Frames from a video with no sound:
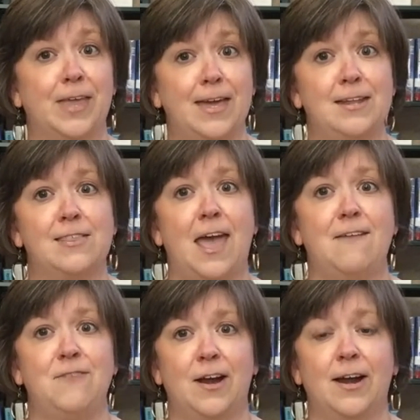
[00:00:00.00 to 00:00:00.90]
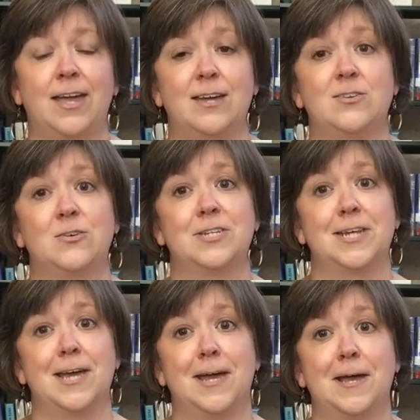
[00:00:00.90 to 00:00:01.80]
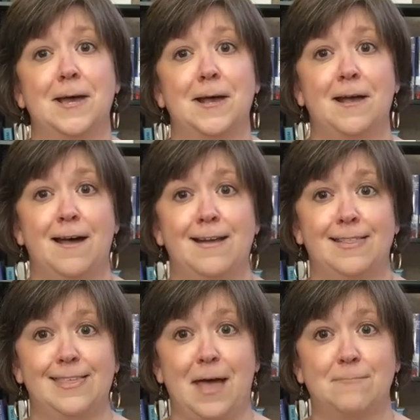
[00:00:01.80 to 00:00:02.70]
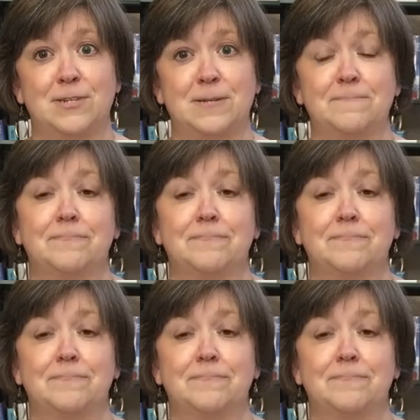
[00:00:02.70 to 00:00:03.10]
it is a very interesting concept.